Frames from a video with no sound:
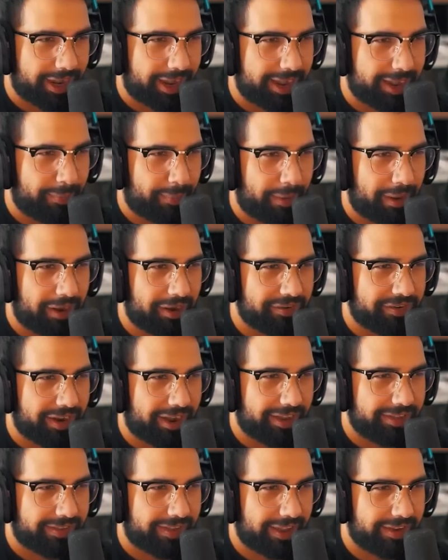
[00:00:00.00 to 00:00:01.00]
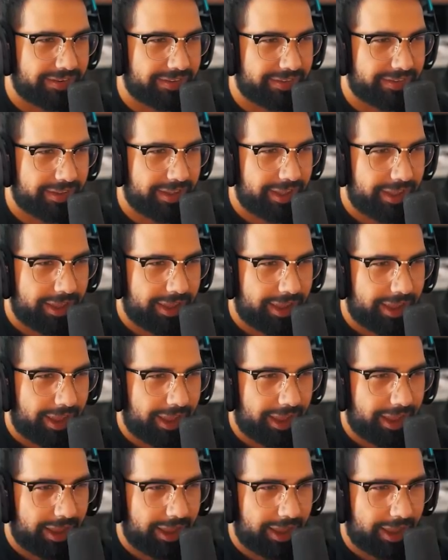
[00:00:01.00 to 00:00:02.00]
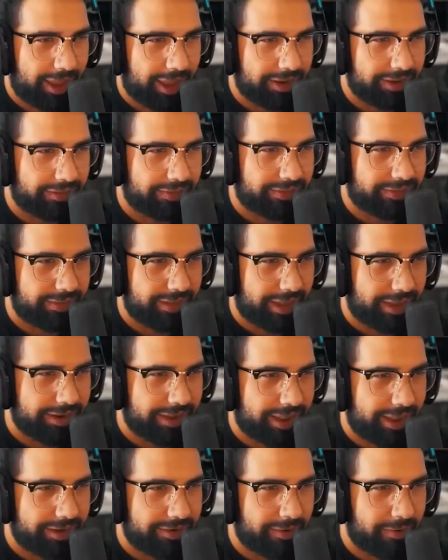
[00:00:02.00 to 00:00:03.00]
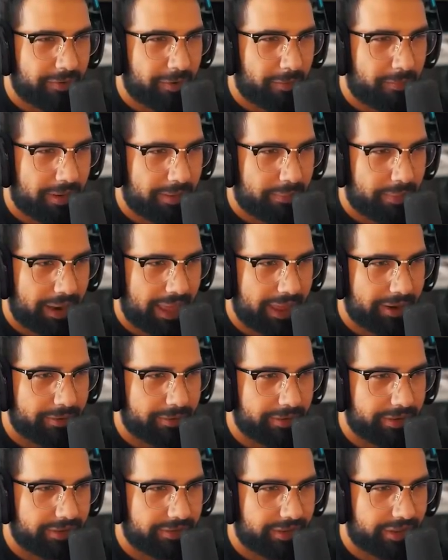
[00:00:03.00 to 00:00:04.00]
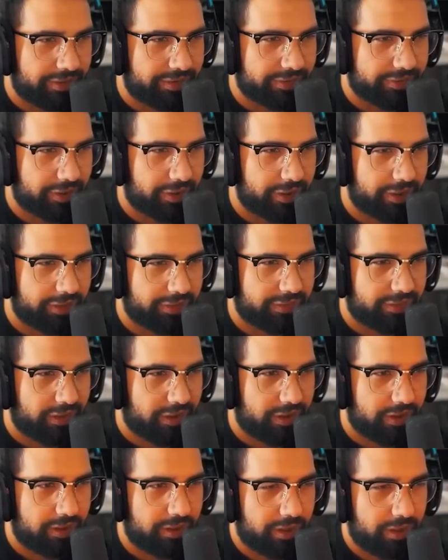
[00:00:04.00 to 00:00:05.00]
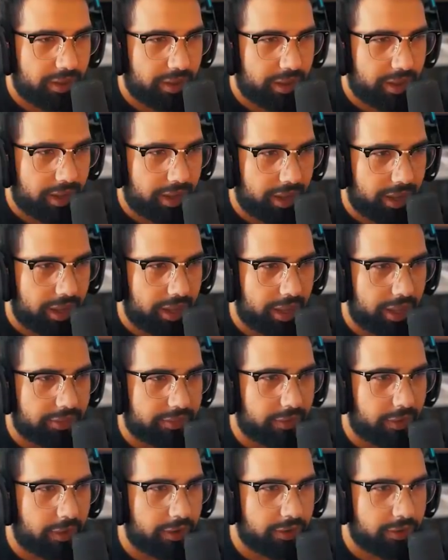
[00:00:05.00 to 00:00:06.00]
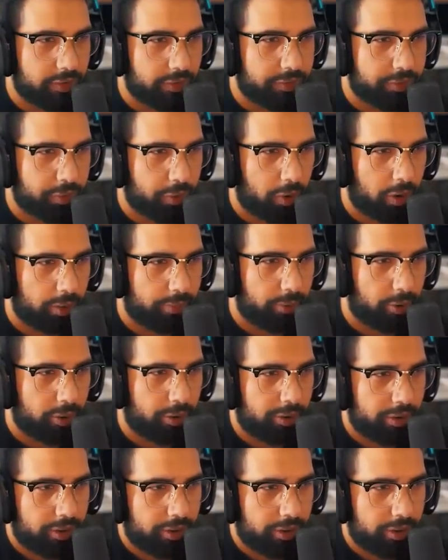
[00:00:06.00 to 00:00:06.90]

I apologize. I stop or I'll shoot. I just I, I don't know. My bladder it, it just it, it's uncontrollable.